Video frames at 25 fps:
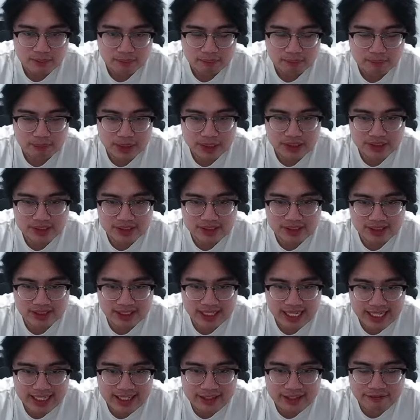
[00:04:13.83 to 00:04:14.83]
Because
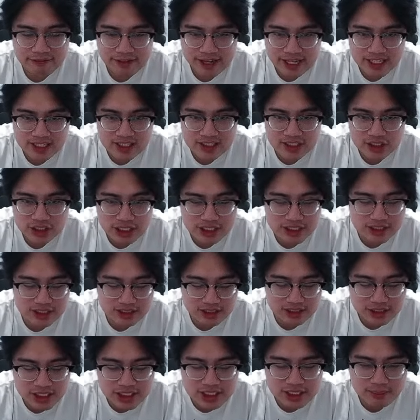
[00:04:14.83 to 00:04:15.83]
laning phase,
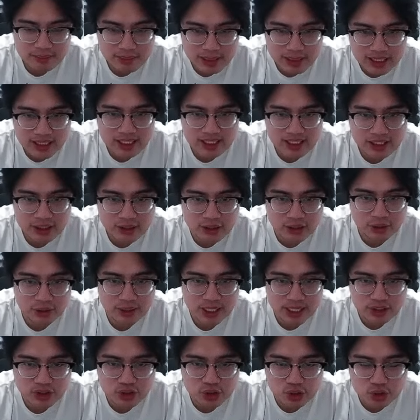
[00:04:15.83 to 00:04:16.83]
she's a melee hero,
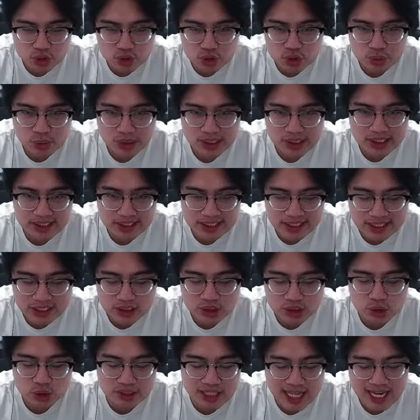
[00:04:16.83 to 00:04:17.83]
and you usually need
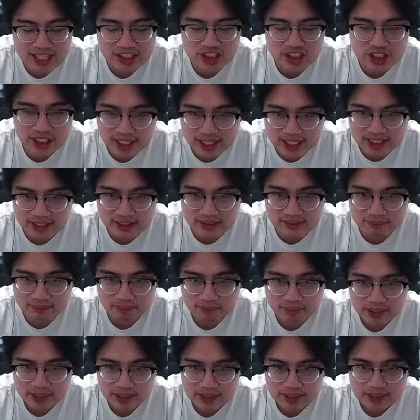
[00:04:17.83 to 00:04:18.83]
to dash in
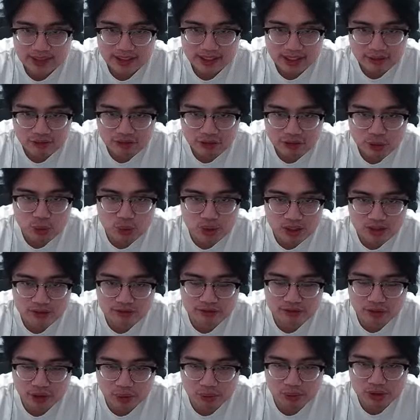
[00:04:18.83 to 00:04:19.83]
if you want to
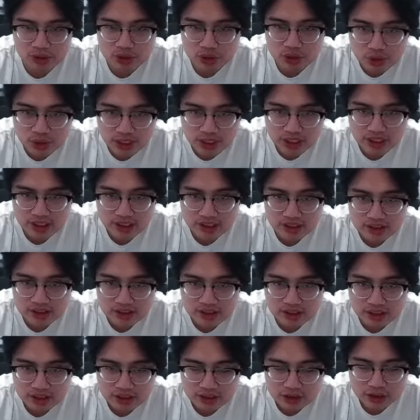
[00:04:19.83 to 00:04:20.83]
farm with Joy.
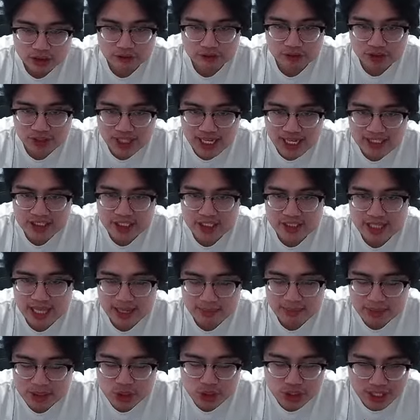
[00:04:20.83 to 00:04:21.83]
So if you dash in, that
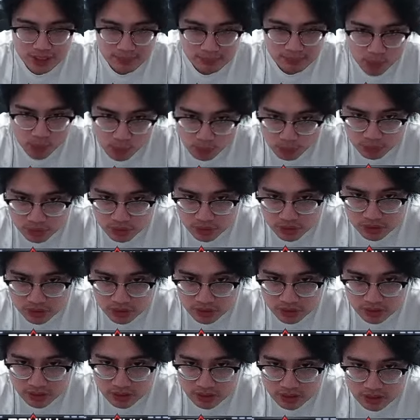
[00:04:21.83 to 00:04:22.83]
means you get poked.
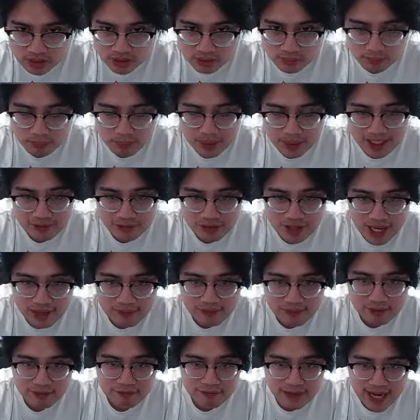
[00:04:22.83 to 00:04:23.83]
But if you have
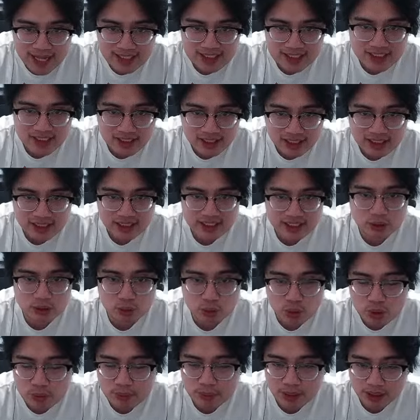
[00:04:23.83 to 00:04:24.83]
a fast clearing
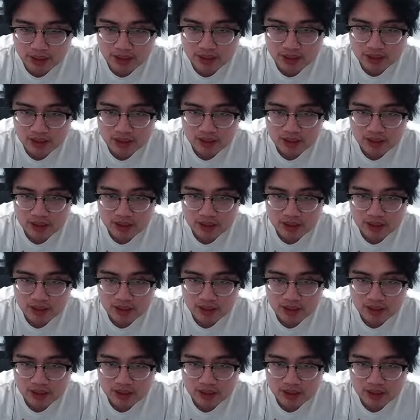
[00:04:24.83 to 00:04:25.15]
roamer,